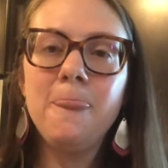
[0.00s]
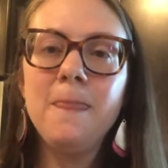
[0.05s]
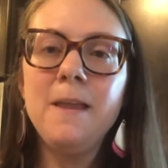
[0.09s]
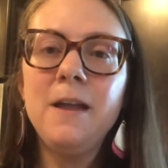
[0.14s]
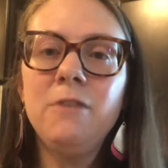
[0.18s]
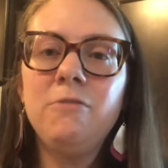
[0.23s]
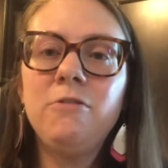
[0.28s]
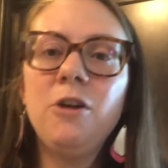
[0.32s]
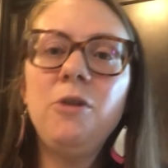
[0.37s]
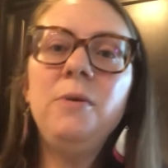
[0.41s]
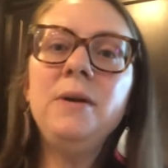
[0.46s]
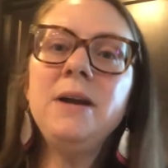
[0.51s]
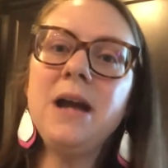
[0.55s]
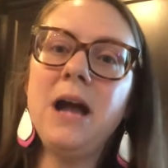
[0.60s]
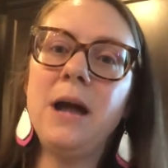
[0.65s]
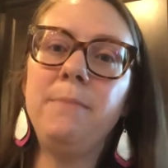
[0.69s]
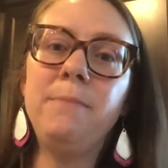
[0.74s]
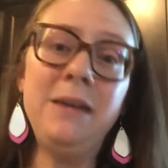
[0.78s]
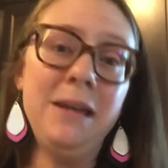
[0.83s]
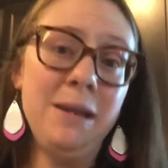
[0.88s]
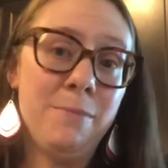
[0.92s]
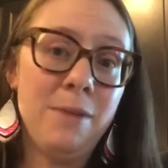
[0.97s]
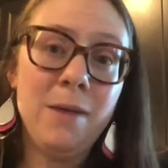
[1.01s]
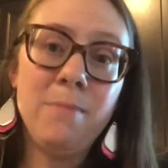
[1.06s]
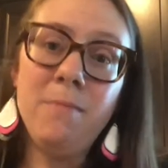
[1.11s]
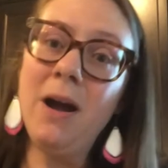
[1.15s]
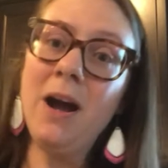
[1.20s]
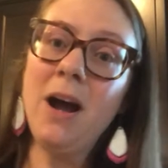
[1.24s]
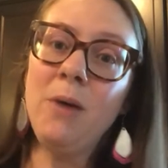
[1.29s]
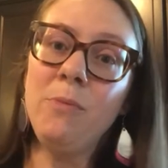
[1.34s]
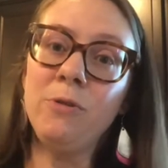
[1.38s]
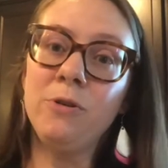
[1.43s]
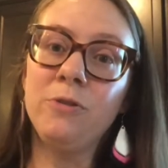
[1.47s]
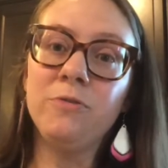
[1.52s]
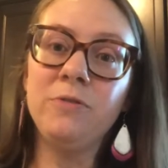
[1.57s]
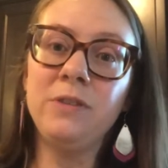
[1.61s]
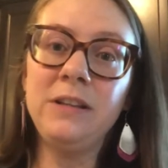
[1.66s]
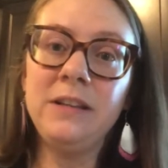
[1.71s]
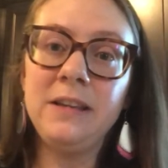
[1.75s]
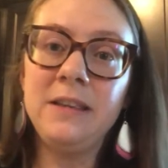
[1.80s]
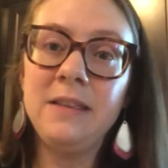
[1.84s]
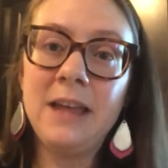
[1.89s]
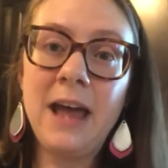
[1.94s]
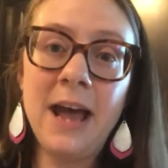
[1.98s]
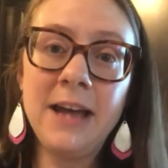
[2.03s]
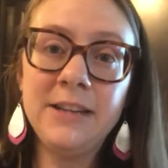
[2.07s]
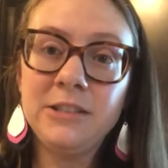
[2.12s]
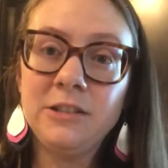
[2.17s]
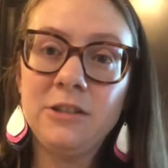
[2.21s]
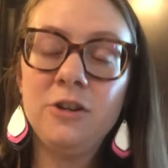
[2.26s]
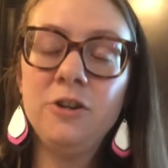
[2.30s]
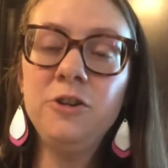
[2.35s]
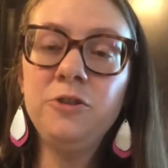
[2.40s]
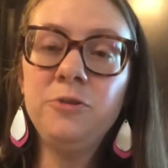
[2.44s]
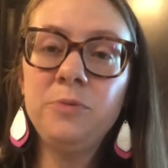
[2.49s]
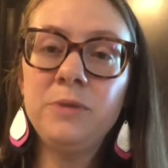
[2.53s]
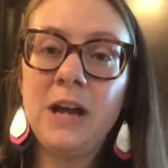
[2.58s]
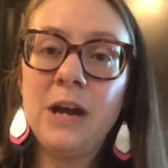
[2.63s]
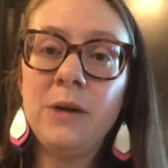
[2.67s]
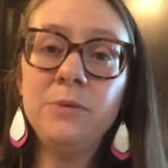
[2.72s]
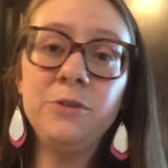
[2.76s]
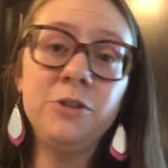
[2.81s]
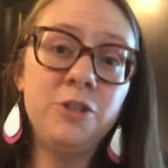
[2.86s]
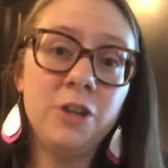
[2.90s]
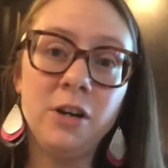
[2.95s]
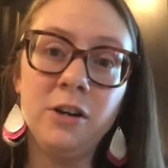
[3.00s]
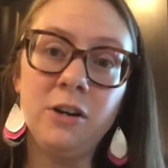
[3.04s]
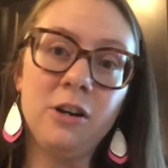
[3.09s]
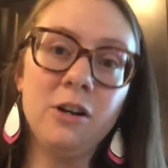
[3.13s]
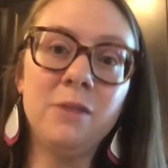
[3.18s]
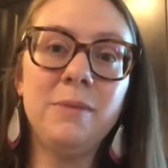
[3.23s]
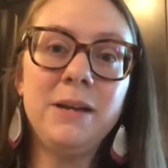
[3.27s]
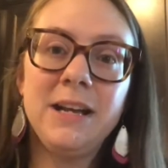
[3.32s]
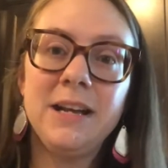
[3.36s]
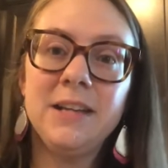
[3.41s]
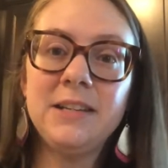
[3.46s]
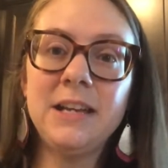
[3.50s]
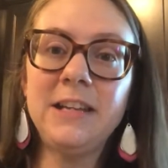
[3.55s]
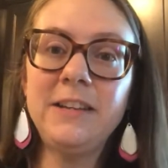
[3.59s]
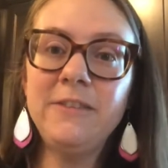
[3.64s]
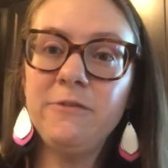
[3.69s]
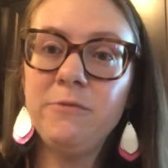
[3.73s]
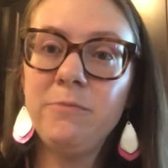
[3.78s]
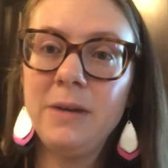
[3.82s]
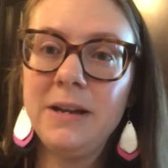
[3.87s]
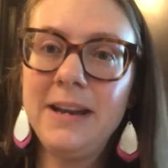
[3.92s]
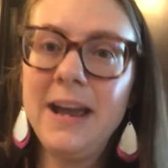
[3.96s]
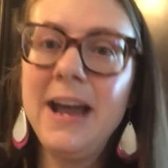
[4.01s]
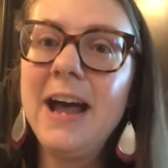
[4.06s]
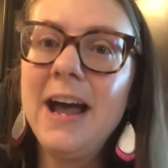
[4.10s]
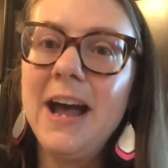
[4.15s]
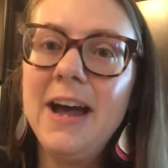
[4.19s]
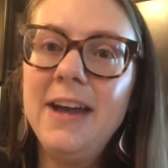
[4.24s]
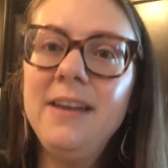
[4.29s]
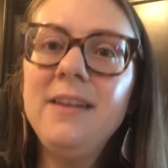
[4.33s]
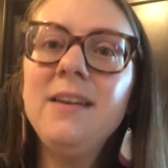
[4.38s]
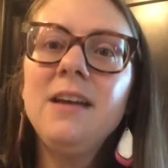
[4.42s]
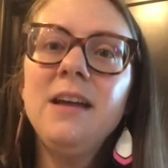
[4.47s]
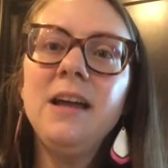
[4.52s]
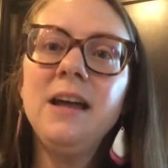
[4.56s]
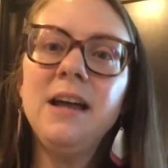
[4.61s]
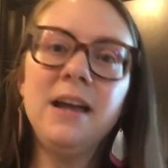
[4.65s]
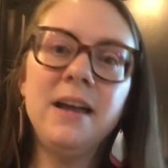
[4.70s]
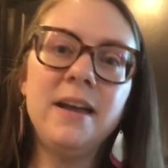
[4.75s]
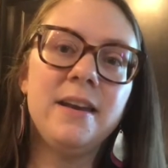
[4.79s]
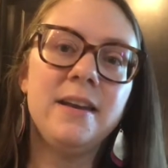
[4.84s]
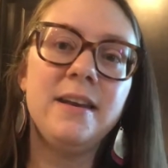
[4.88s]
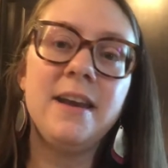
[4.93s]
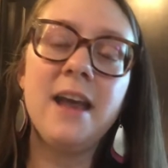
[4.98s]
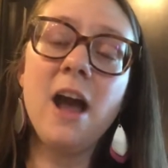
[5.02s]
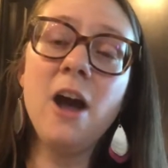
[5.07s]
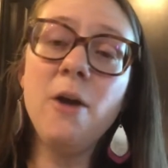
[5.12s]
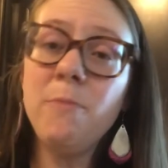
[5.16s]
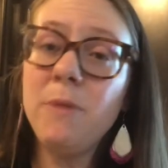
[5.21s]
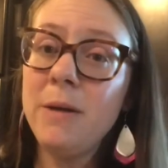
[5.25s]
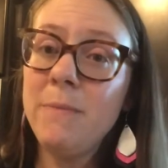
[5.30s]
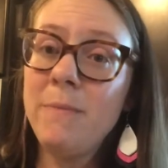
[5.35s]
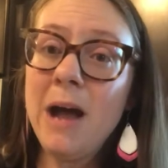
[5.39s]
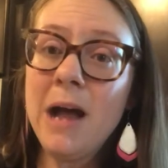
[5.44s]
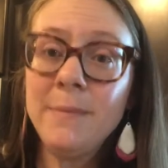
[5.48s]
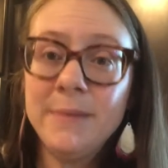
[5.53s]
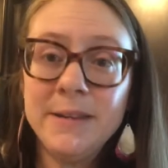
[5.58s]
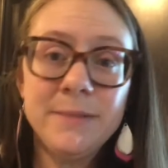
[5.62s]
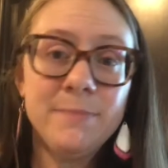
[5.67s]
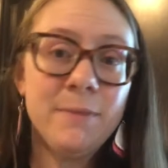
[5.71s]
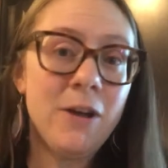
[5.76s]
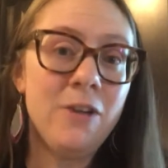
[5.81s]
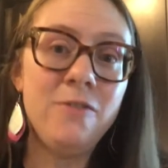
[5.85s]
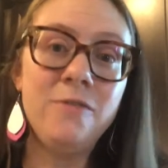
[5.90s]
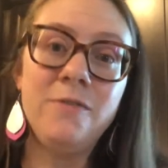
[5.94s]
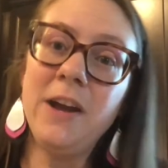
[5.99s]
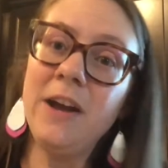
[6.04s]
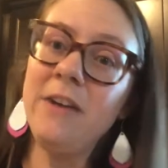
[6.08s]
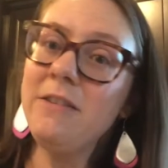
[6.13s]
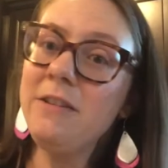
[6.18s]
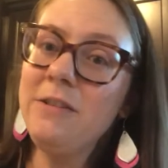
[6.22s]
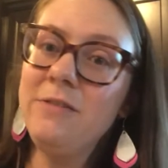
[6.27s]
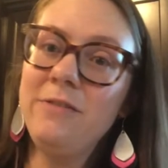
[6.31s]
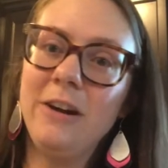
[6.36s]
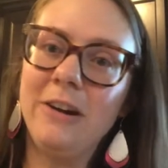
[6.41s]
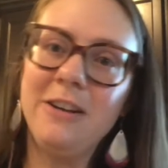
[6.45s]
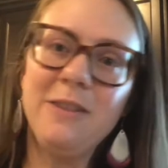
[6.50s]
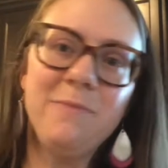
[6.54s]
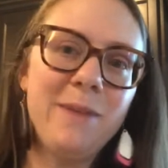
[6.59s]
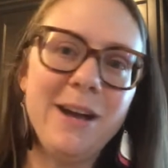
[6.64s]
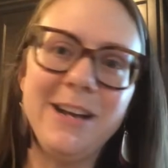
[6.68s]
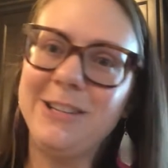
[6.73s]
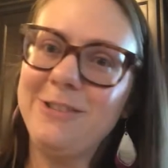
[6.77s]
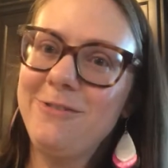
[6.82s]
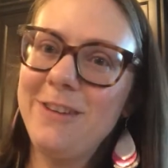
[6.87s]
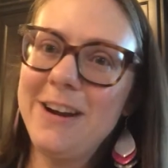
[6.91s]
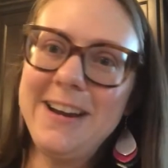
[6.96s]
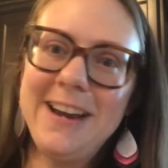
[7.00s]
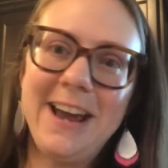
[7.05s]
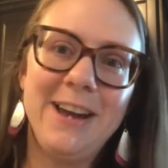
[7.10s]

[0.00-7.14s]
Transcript: Growing up, me and my mom weren't really as close when I was younger because I lived with my dad, and now my mom is my very, very best friend.